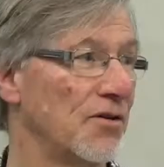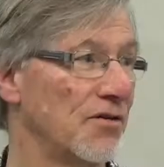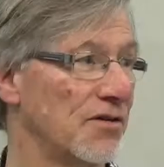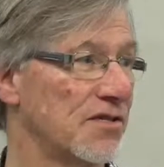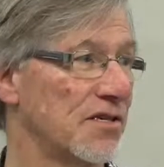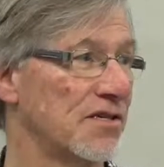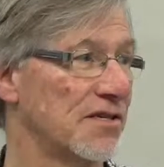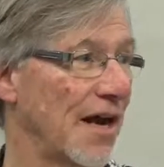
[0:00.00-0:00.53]

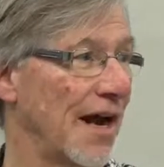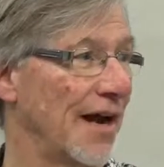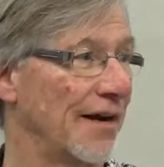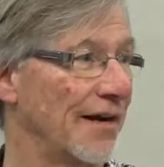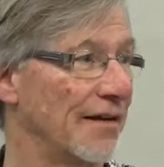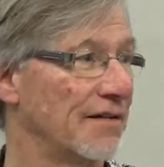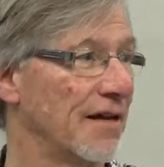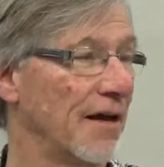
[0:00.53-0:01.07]

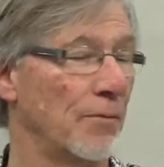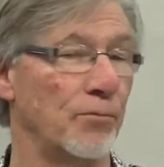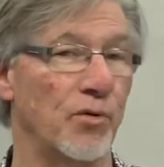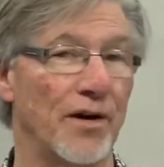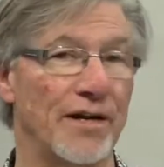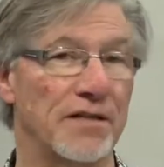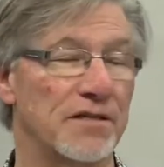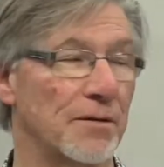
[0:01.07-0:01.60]
society to help
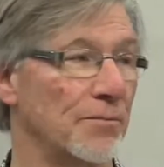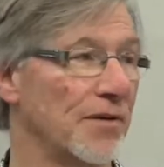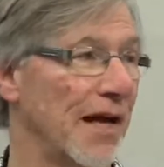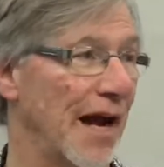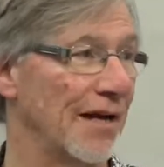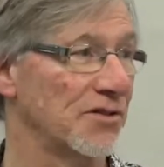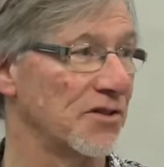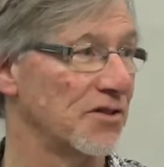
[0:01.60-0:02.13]
bring some
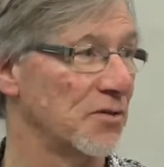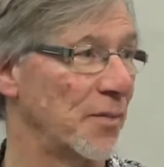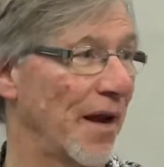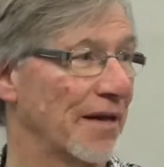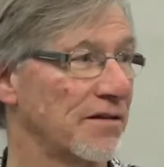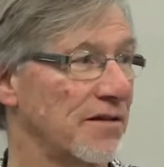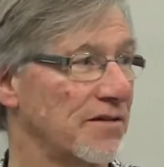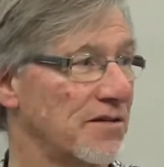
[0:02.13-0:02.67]
conscience back
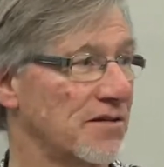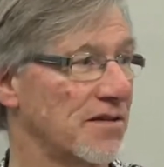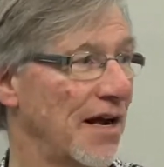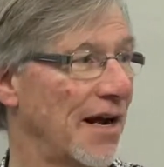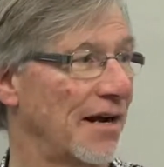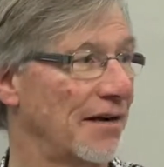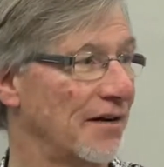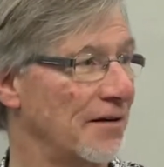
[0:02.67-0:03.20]
to society.